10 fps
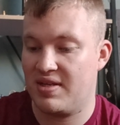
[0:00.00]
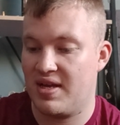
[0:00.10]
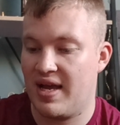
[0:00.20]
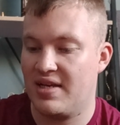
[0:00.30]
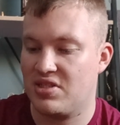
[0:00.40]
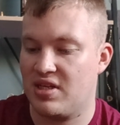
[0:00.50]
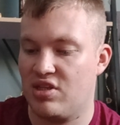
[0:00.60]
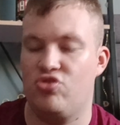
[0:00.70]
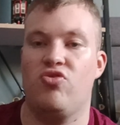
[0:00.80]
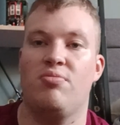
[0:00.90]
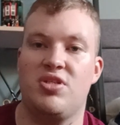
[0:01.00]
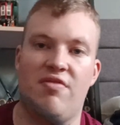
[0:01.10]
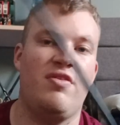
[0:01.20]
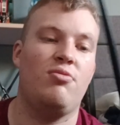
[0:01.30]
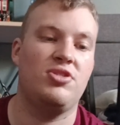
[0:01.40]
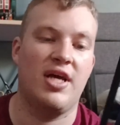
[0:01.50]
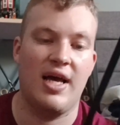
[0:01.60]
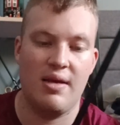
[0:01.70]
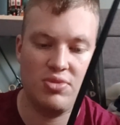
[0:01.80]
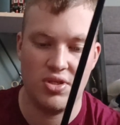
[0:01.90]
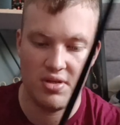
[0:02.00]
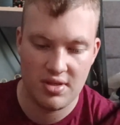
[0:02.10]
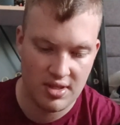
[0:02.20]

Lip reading: I accidentally dropped it a few times, and